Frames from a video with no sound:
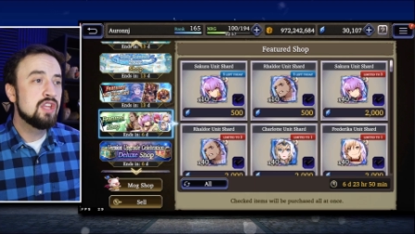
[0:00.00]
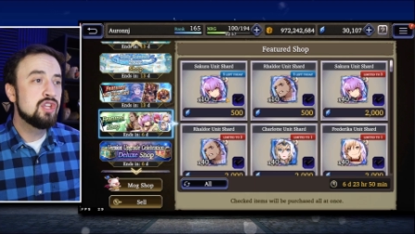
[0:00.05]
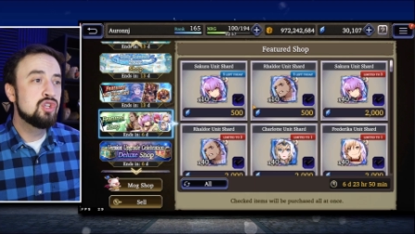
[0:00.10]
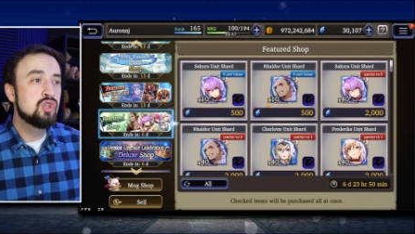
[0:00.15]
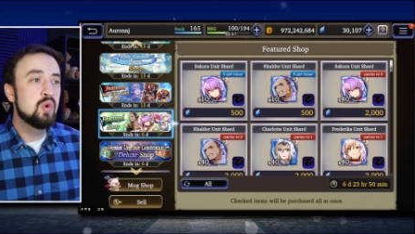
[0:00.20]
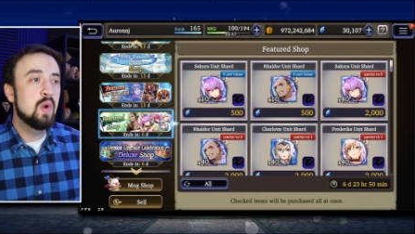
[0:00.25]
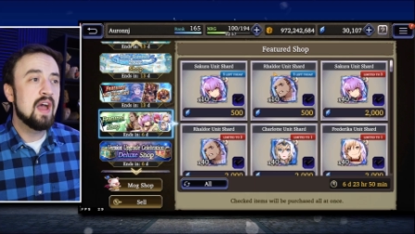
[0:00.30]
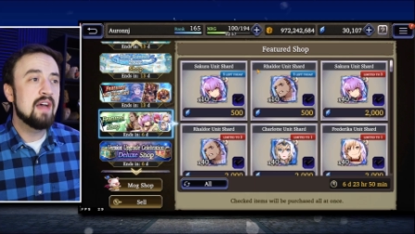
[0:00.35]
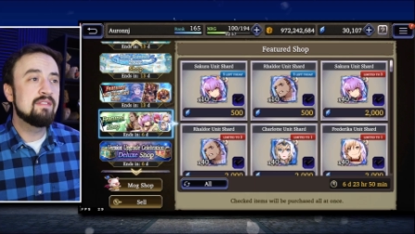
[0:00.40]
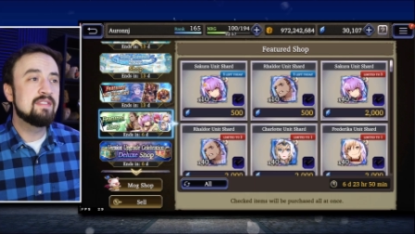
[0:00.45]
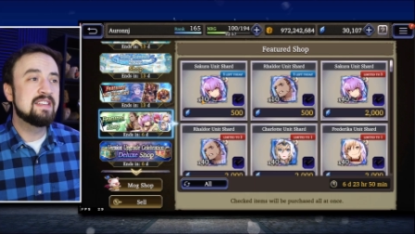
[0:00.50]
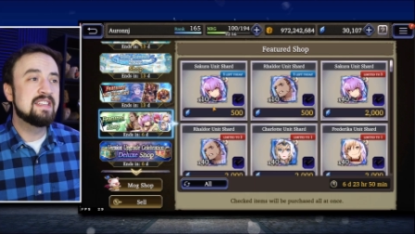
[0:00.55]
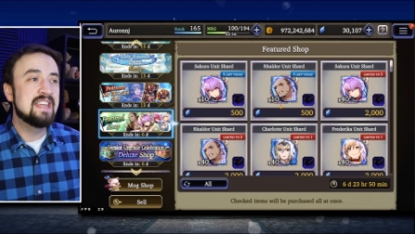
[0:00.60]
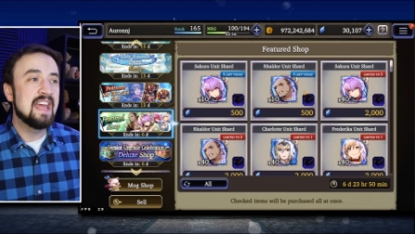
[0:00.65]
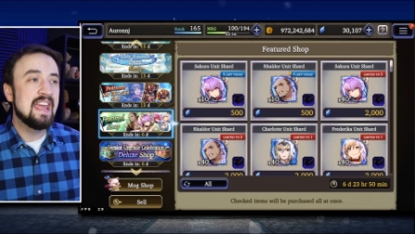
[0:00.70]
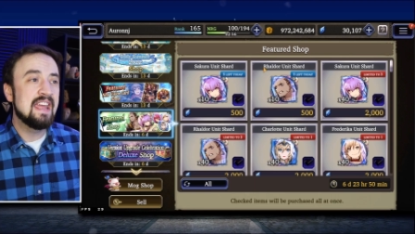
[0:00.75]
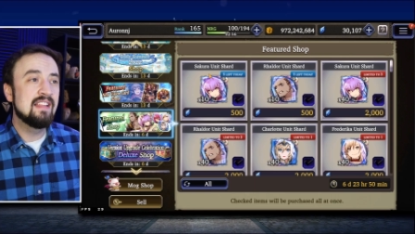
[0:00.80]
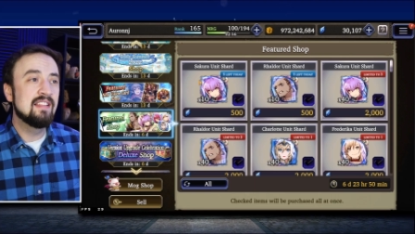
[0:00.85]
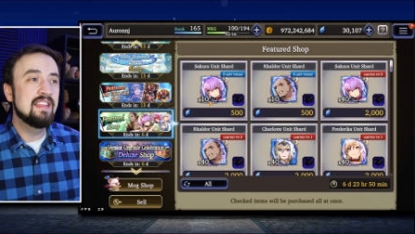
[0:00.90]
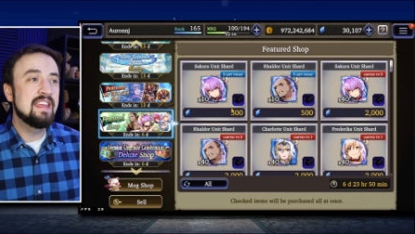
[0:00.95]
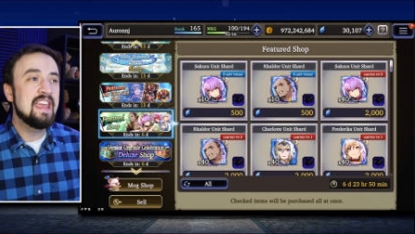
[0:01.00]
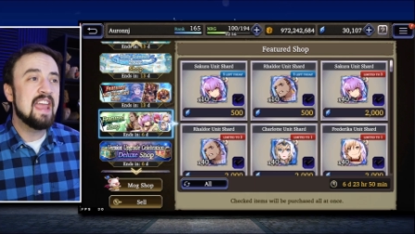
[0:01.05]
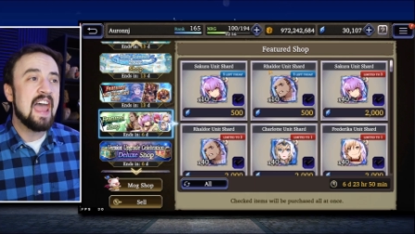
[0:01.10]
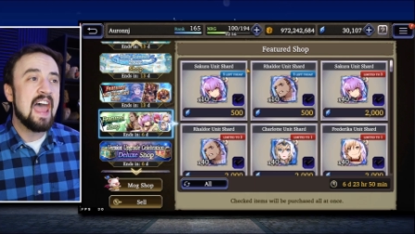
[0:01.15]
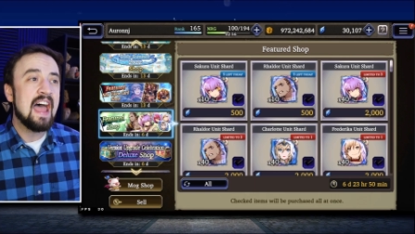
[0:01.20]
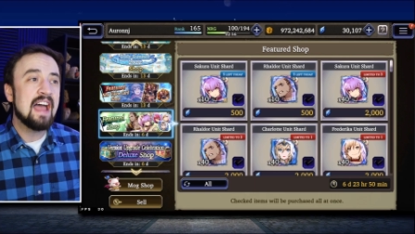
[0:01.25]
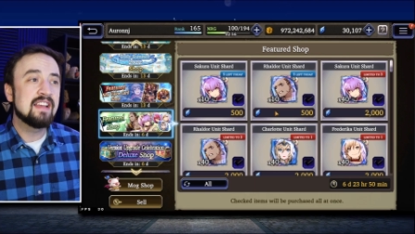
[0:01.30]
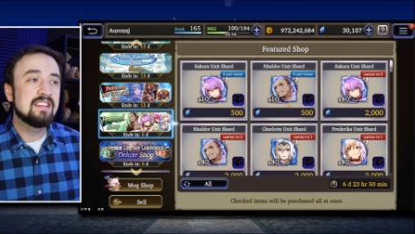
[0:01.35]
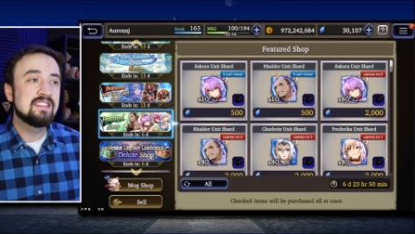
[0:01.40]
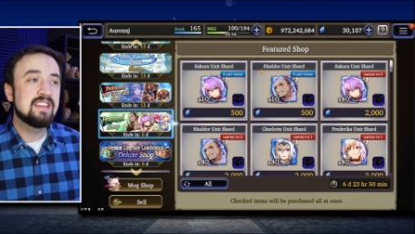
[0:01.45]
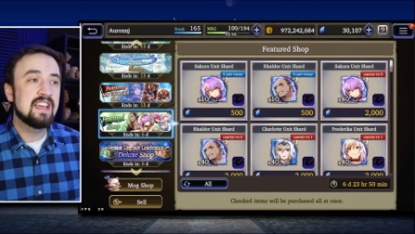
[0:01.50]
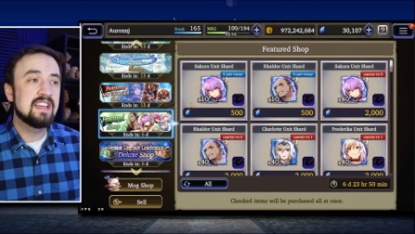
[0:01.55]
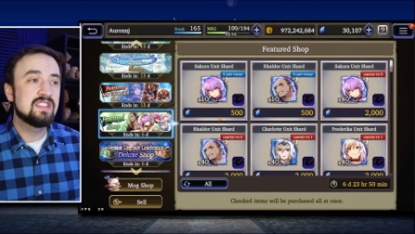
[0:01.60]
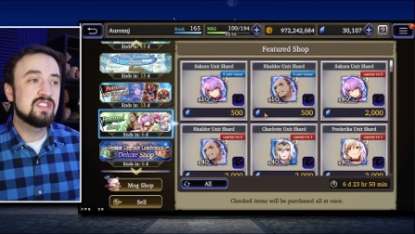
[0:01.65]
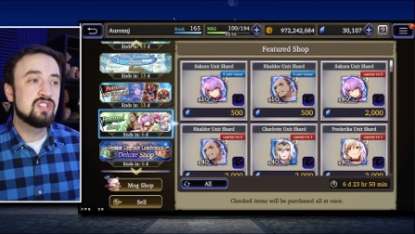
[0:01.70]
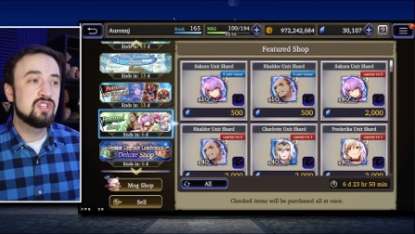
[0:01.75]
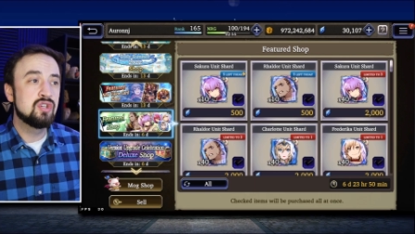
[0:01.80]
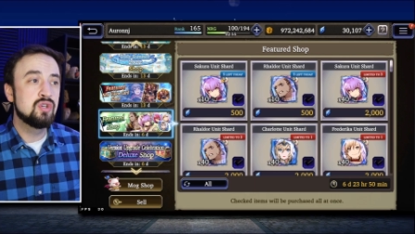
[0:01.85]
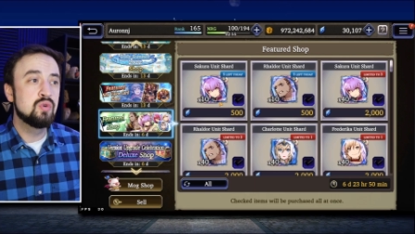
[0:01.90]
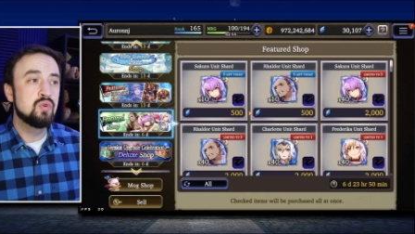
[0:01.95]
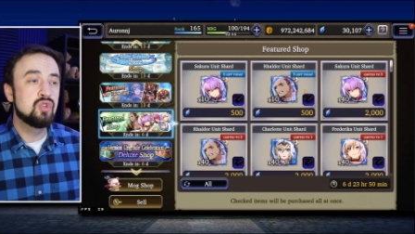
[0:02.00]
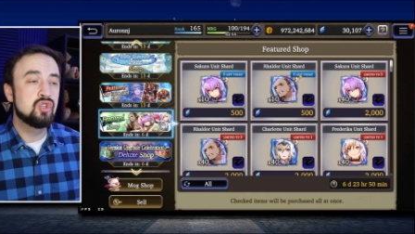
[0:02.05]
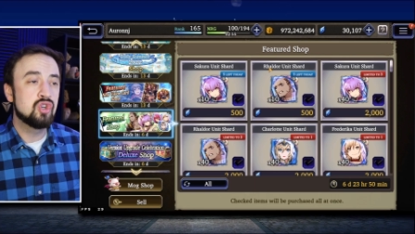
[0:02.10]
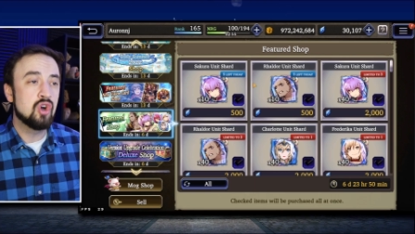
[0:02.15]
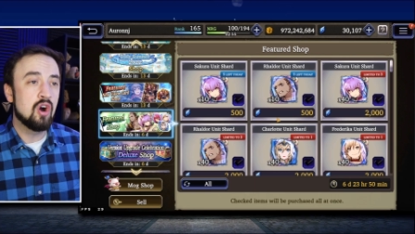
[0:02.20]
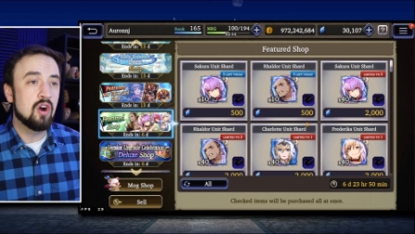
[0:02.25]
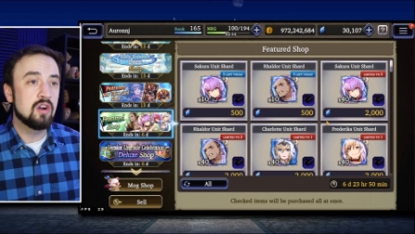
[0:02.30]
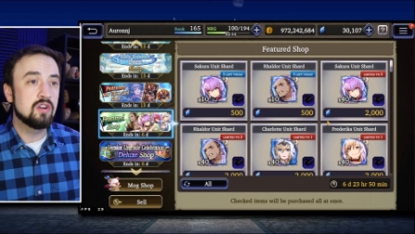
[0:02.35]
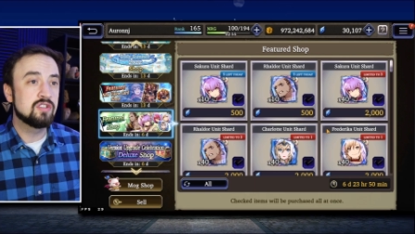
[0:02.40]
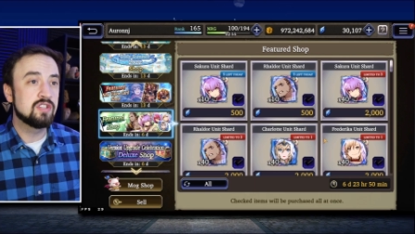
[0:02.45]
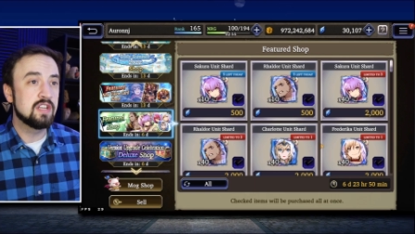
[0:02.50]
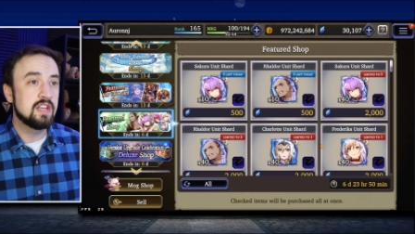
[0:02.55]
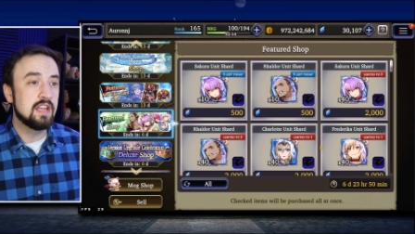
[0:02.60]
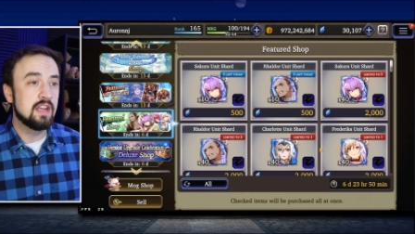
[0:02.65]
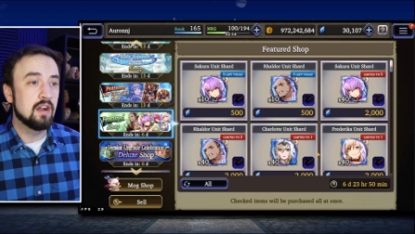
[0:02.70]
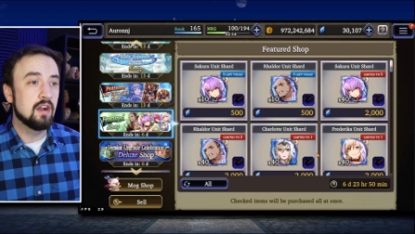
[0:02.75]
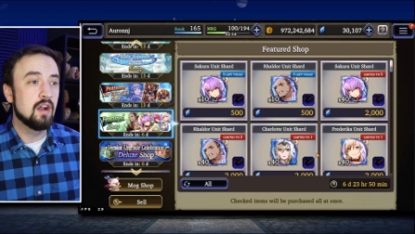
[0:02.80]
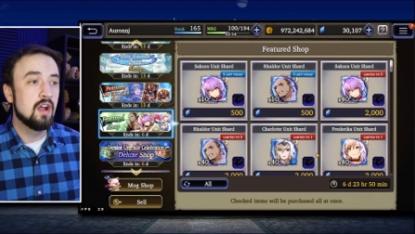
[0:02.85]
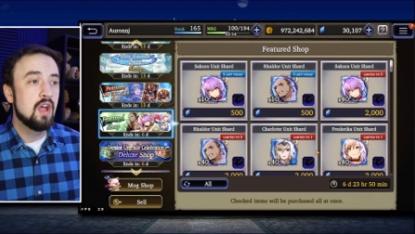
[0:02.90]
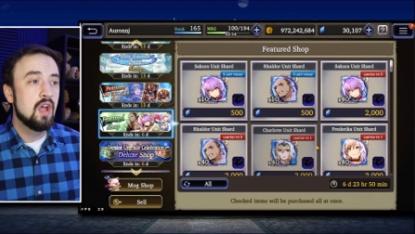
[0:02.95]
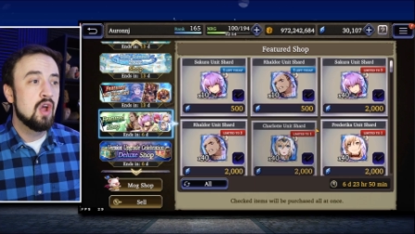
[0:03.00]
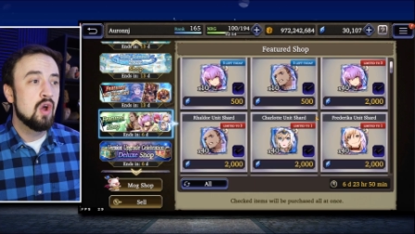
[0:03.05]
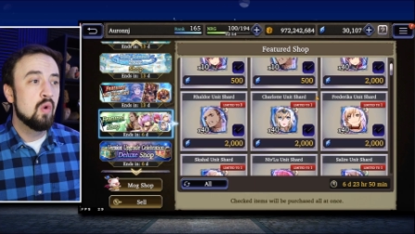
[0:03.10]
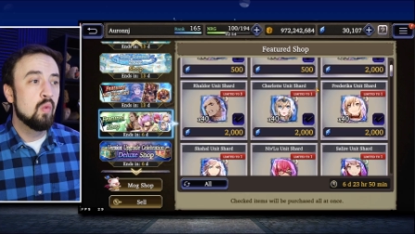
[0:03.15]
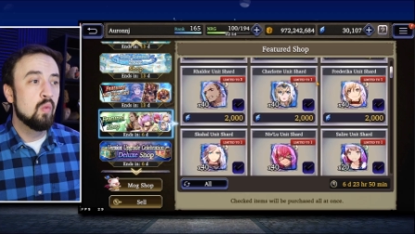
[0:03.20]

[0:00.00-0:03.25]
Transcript: you do have daily access to shards in here,